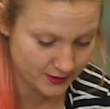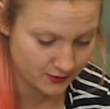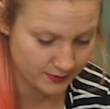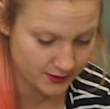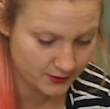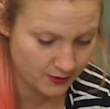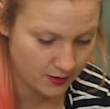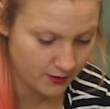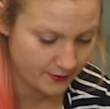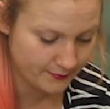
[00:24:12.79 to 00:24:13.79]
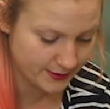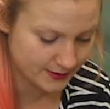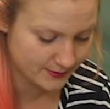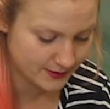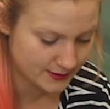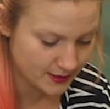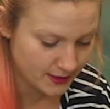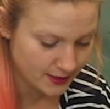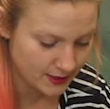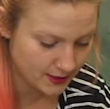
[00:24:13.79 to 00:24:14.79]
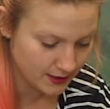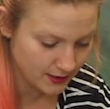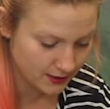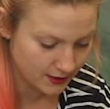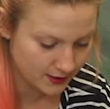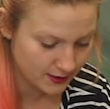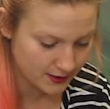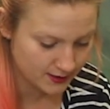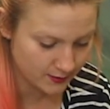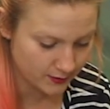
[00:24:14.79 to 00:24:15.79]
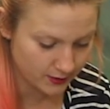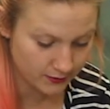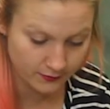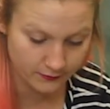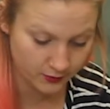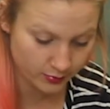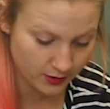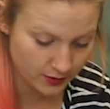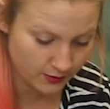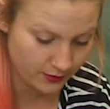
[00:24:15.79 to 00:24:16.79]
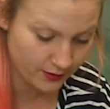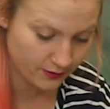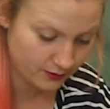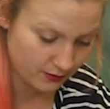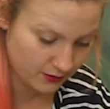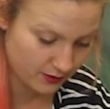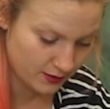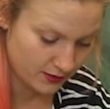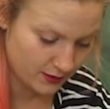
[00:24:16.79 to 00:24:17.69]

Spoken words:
It's not been too hot, but it's been sunny and there's been quite a lot of new plant growth.